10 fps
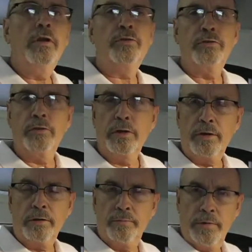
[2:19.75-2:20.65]
I'll show you
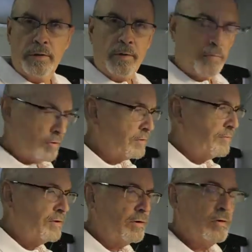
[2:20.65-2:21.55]
how to put the
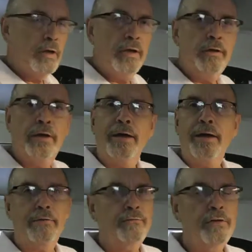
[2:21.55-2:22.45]
ferrule on,
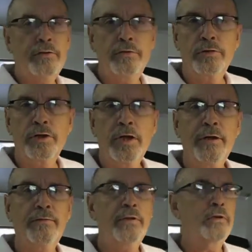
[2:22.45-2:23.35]
how to finish your
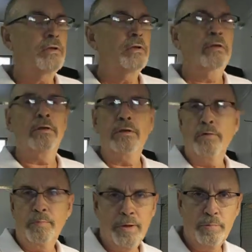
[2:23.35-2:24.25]
shaft, and
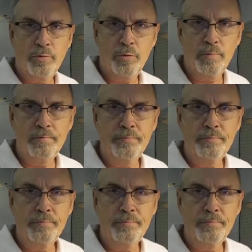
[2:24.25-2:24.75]
go play pool.